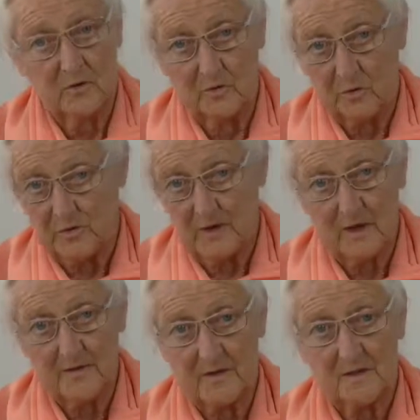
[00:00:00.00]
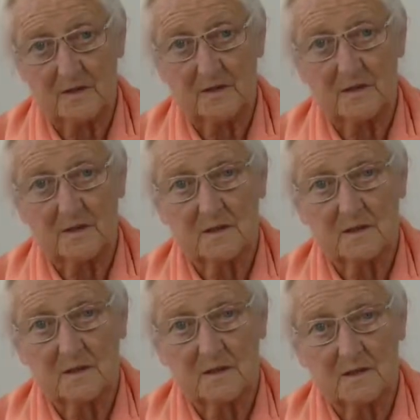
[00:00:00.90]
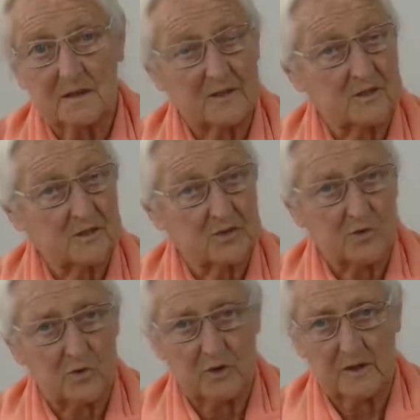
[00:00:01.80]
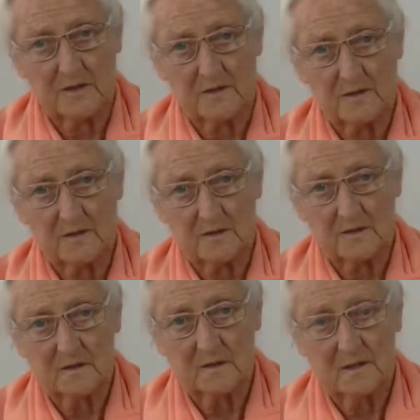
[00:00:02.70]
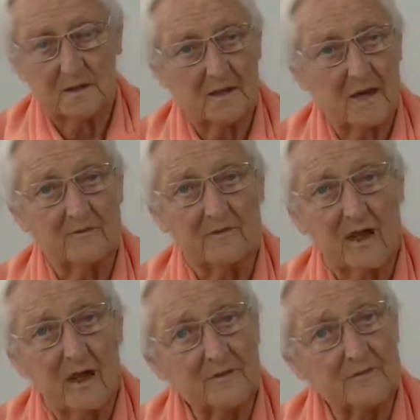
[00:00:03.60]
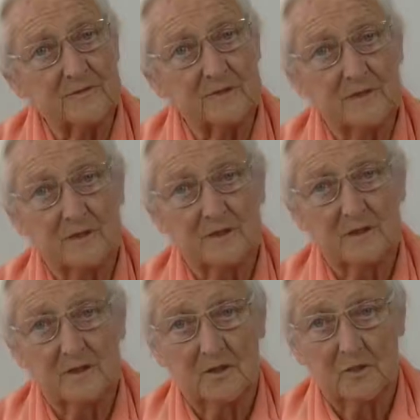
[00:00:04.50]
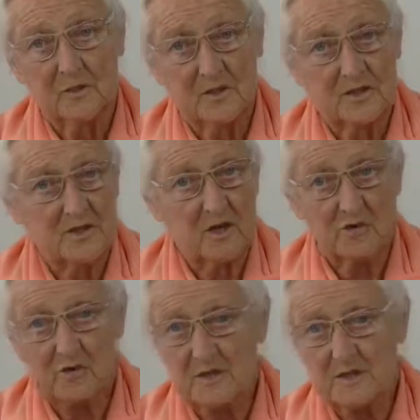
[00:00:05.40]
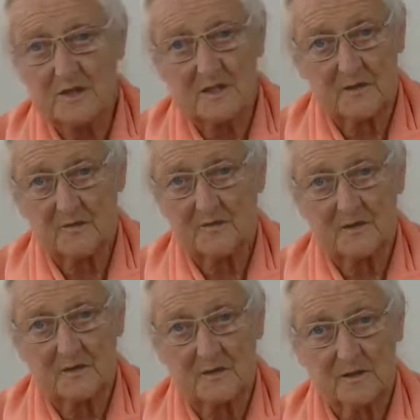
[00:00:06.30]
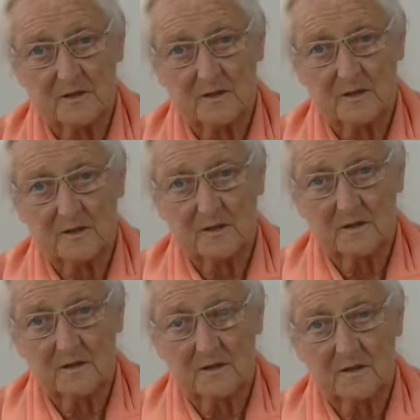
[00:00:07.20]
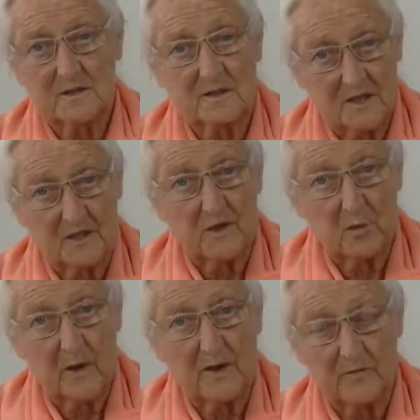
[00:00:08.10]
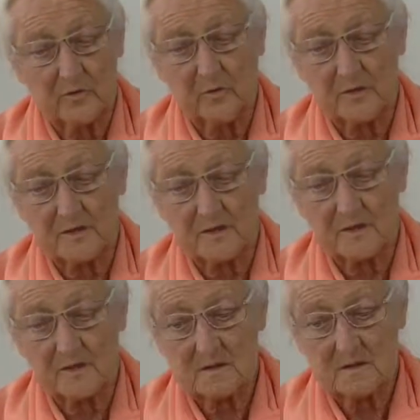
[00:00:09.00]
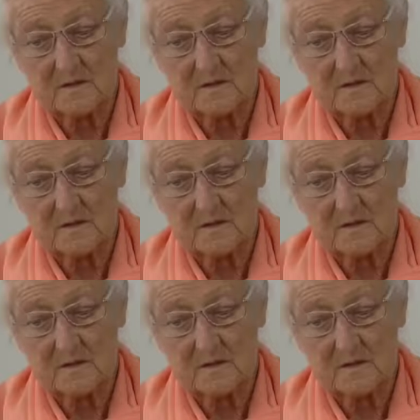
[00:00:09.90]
nor the other get destroyed and have life, which is our greatest gift, taken away from us.